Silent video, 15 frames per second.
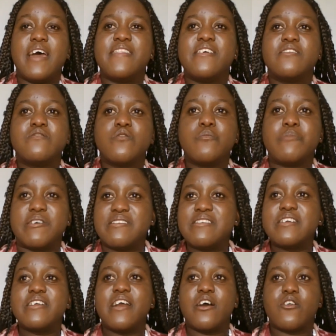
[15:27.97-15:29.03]
then so
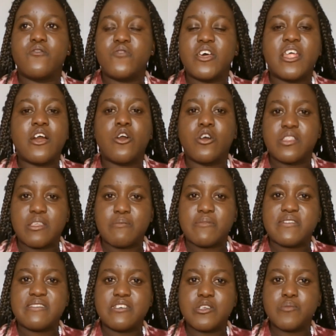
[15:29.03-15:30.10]
basically out of that I got the
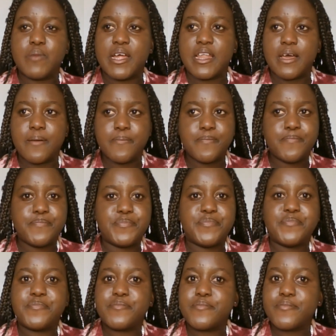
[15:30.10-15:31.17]
message, bana
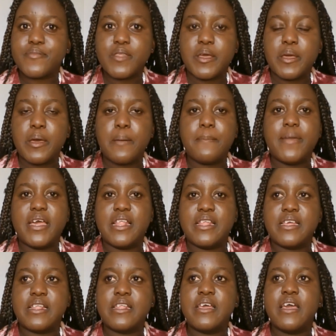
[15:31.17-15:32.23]

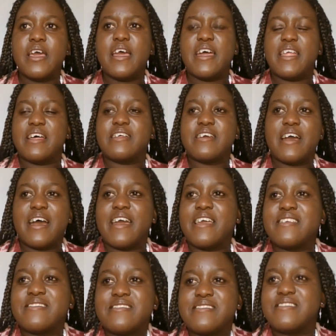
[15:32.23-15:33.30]
pelil.
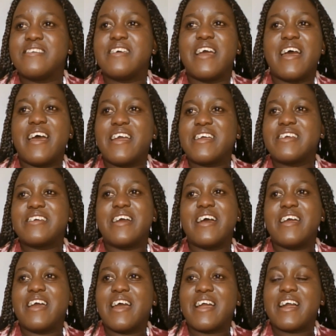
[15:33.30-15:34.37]
And
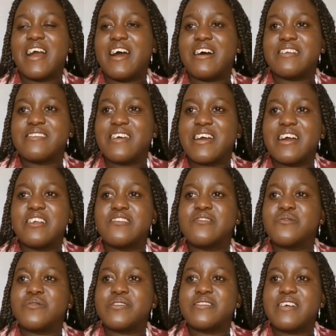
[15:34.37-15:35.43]
I can't
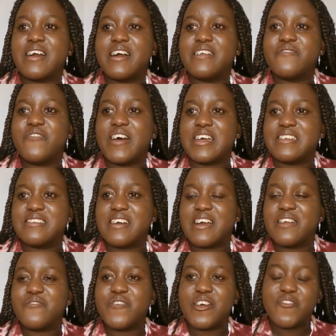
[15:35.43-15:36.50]

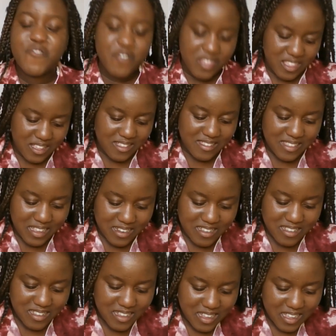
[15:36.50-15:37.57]
fight for things that